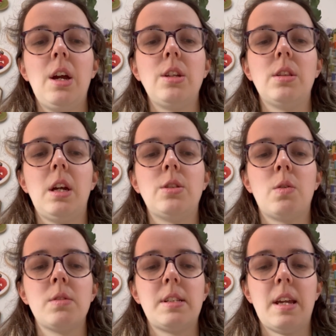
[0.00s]
they
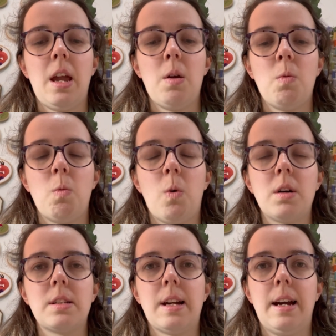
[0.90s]
don't say
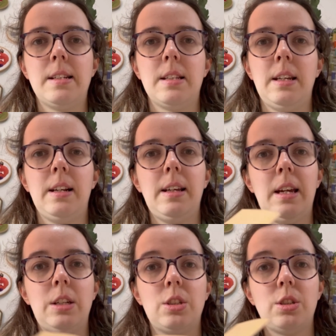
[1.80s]
what size the needle
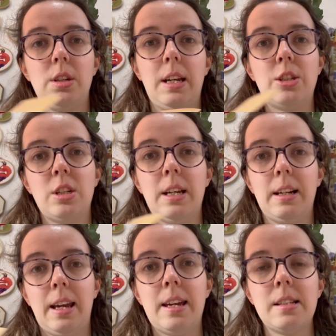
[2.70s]
each
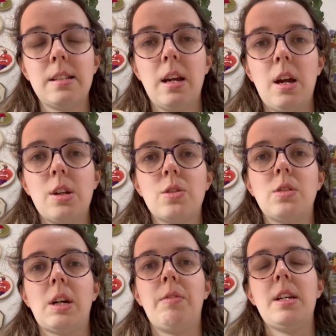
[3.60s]
needle is. So
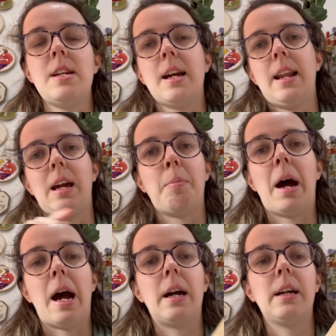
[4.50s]
generally you get like a
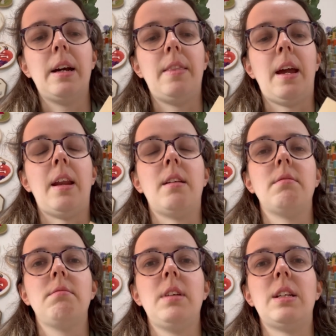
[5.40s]
pack and then
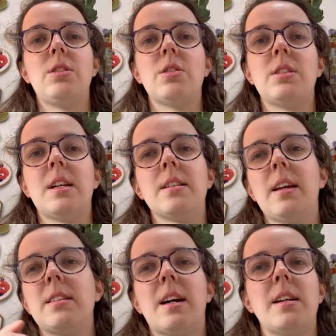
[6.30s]
it just says
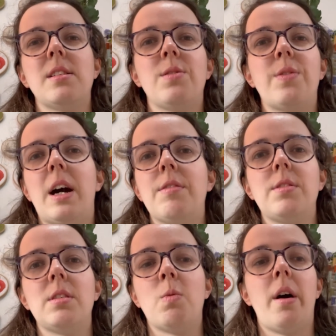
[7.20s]
like sizes 5
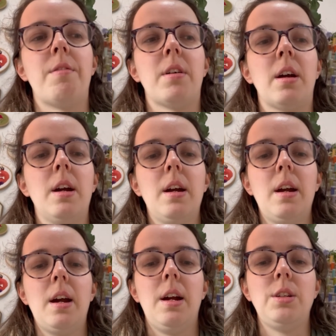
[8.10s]
to whatever,
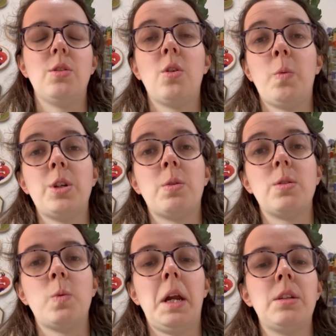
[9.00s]
and you don't know which
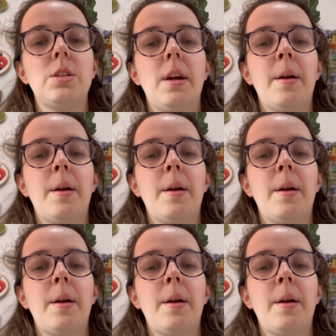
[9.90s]
one's which.